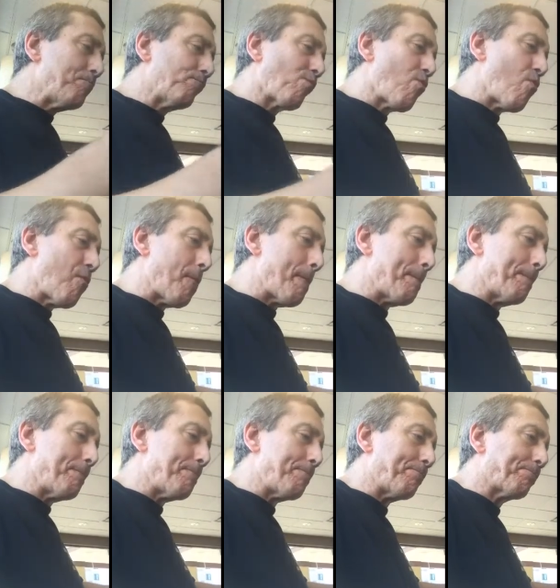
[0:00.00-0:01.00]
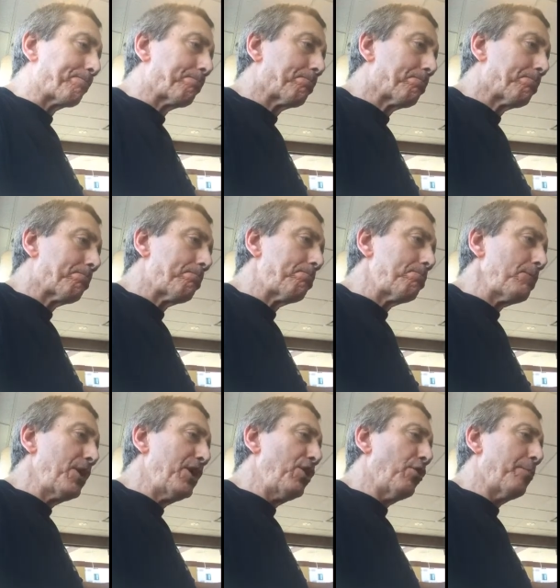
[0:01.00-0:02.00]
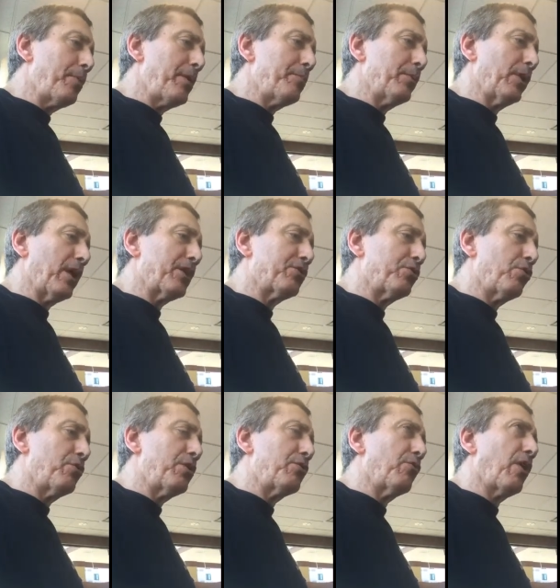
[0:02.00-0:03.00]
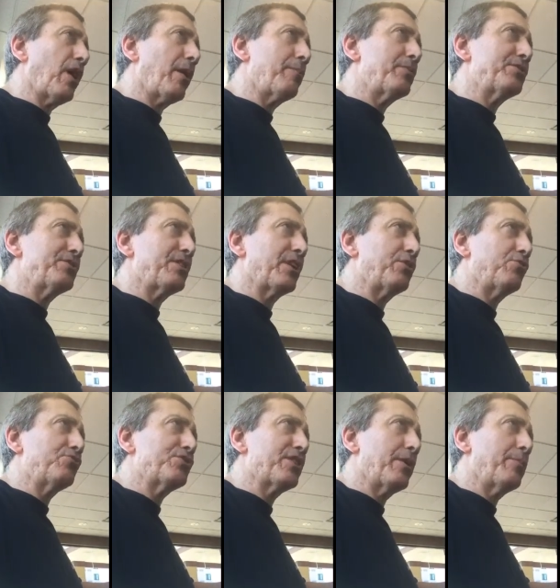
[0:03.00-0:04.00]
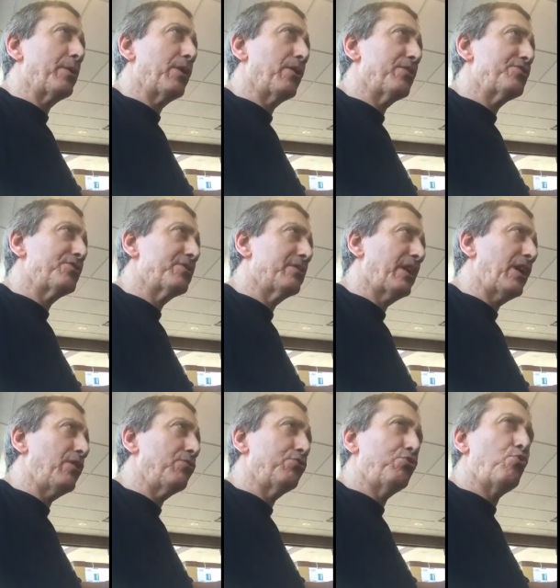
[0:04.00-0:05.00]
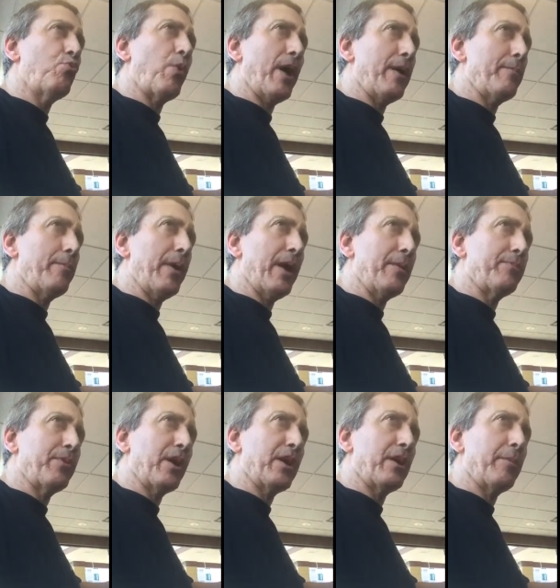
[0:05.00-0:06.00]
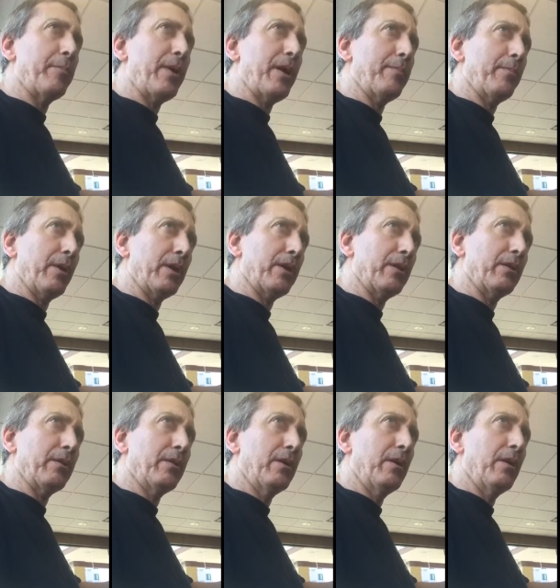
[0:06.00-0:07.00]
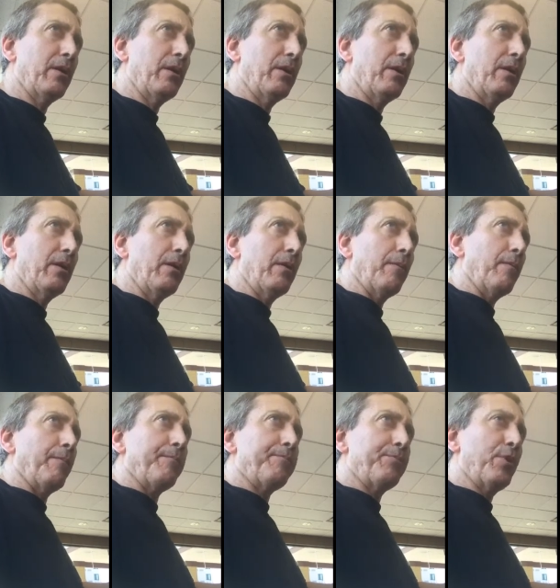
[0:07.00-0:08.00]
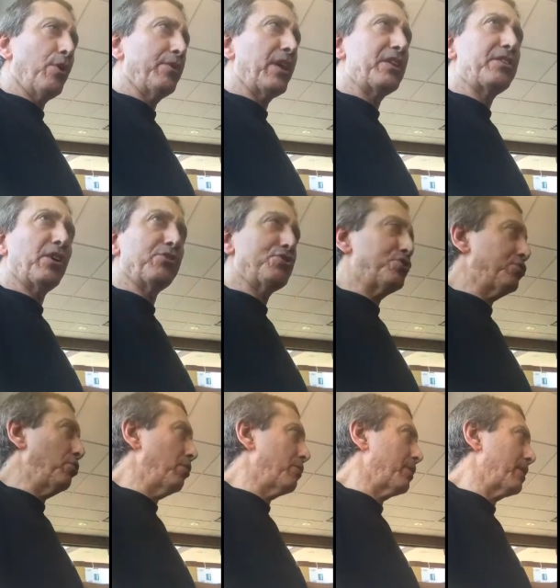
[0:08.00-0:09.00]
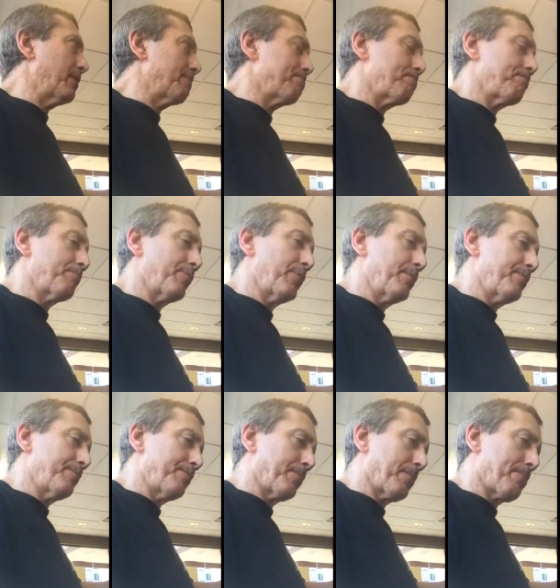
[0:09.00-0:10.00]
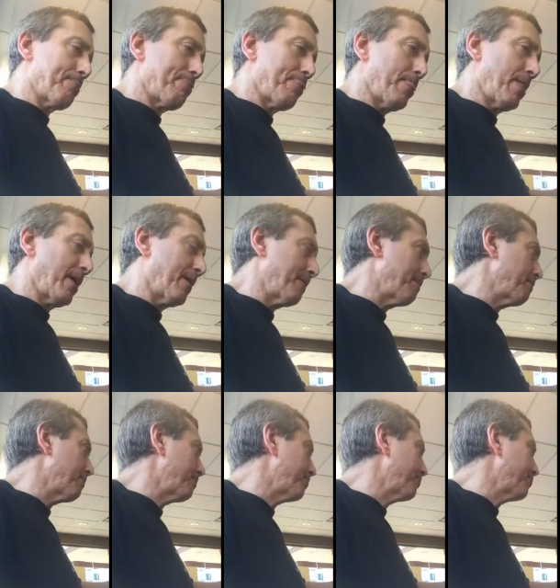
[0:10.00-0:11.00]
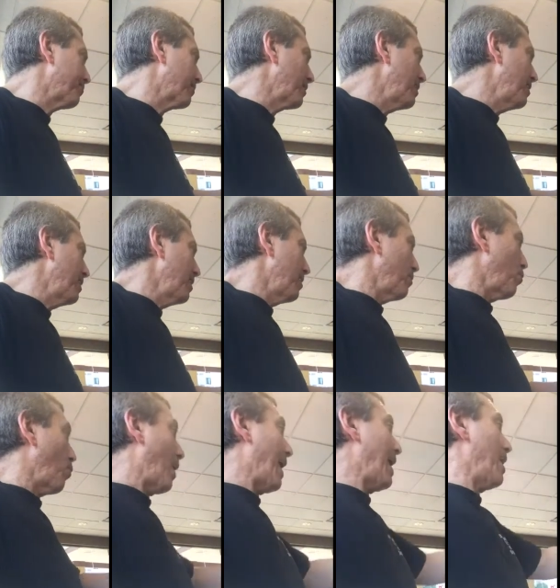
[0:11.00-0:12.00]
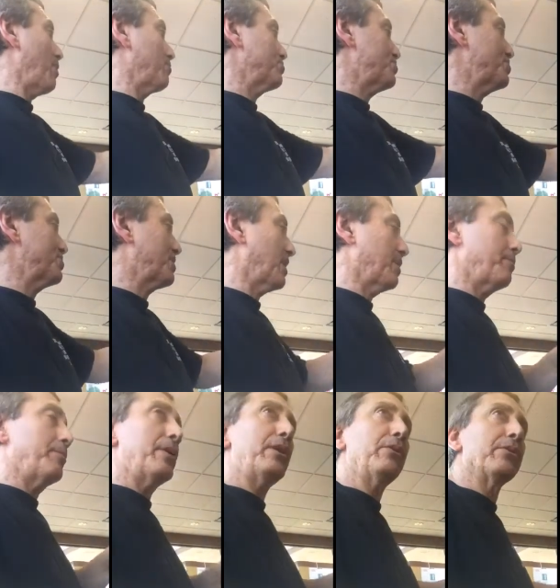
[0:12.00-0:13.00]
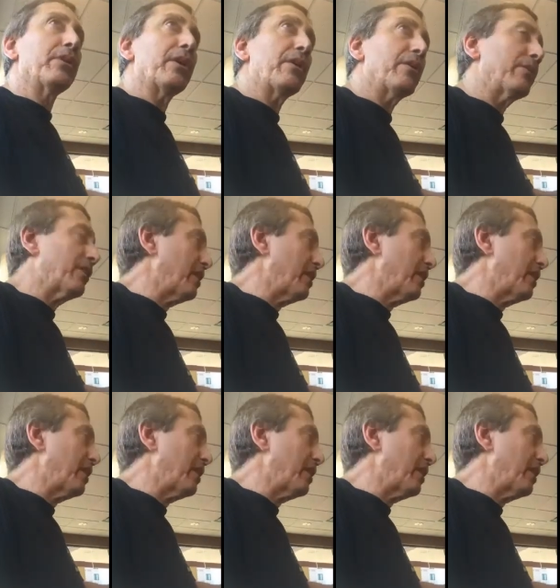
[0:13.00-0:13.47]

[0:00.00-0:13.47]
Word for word: Look how fast I went into an You know, people like Tony Robbins that do seminars, they don't do wham bam, thank you, ma'am. Like, yes, they do. Yes, they do. No, they tell story. No, but he gets to the points of short sentences. He gets right to it. Wow, she's got a meal there.